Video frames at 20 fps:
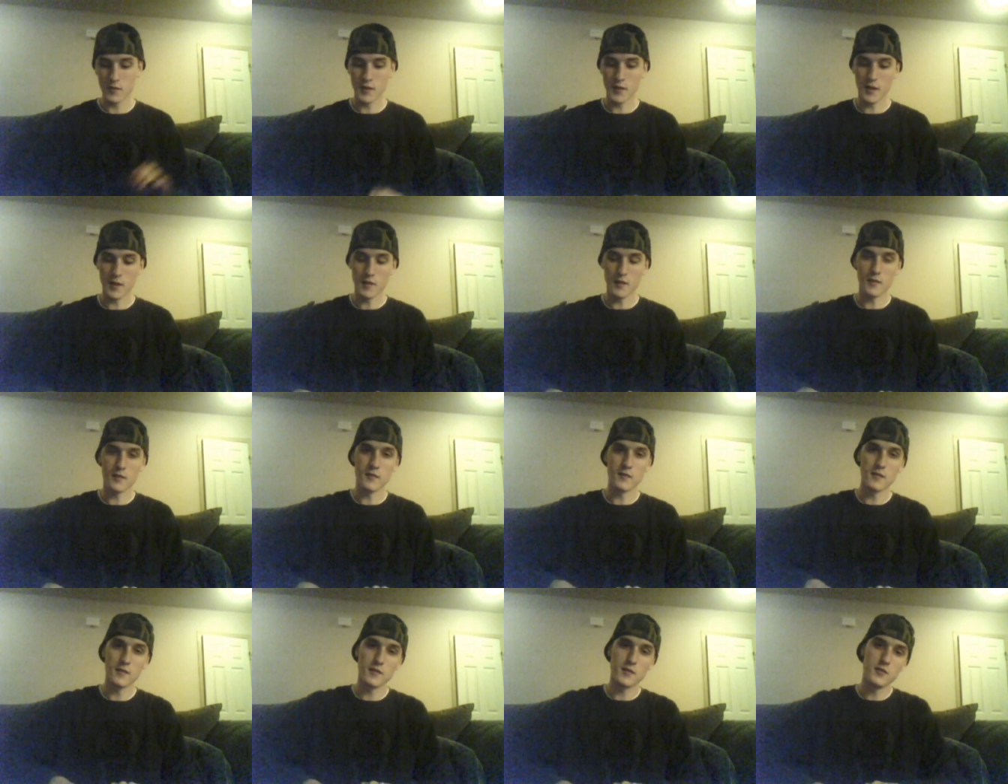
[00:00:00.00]
Then
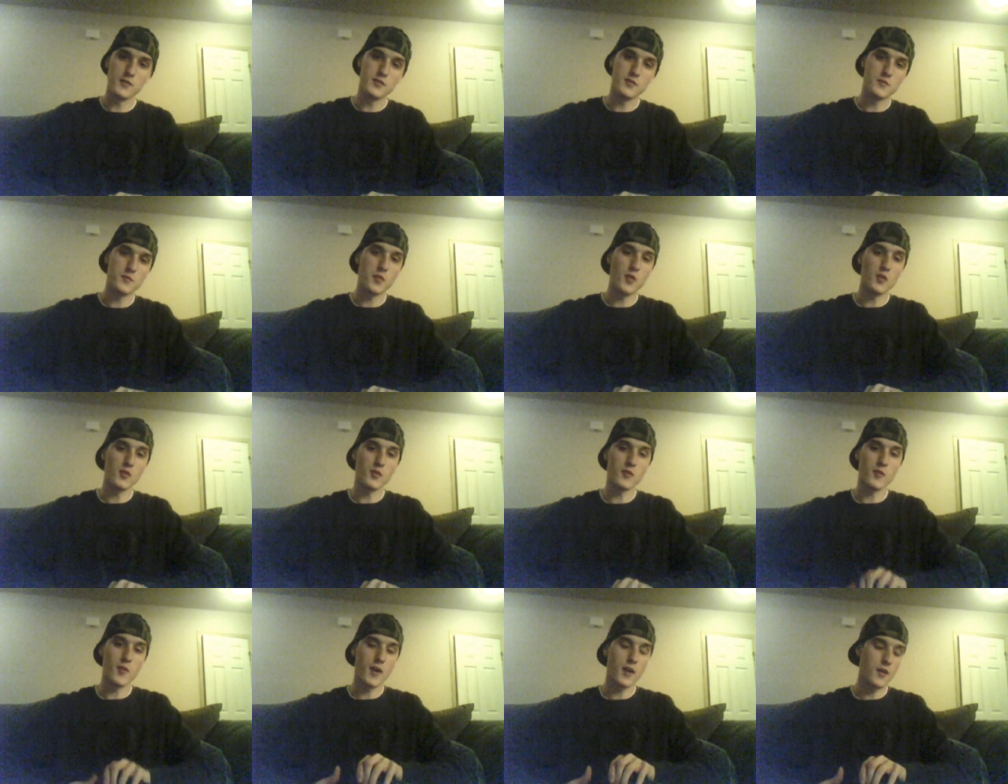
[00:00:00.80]
you just pull
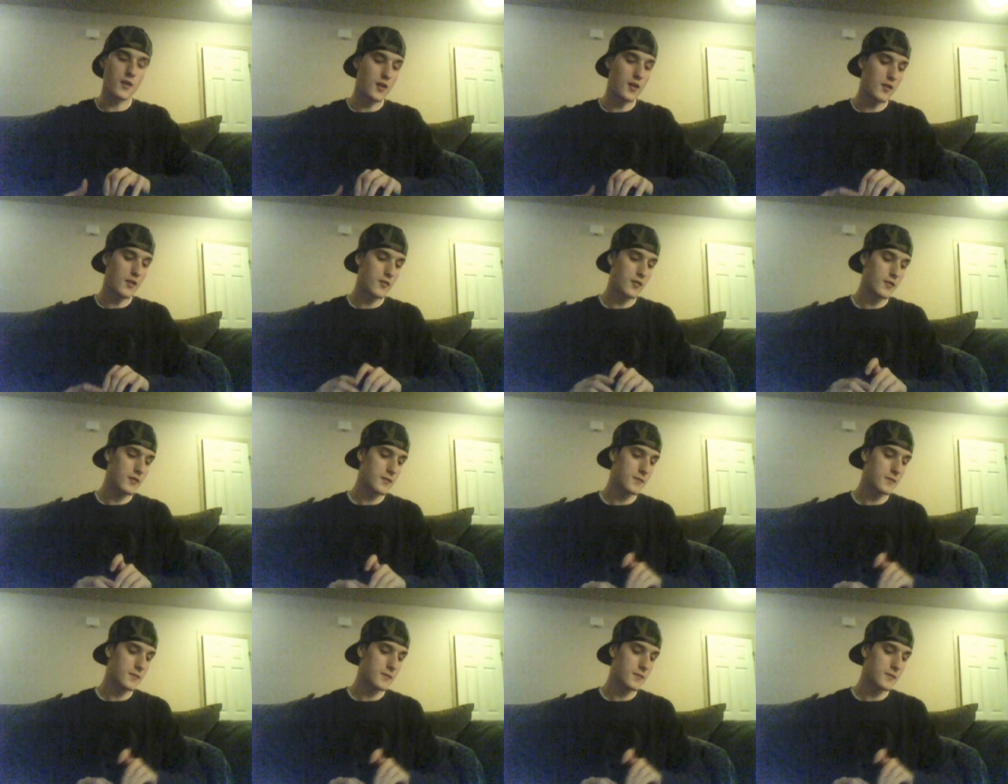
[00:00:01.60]
it right off.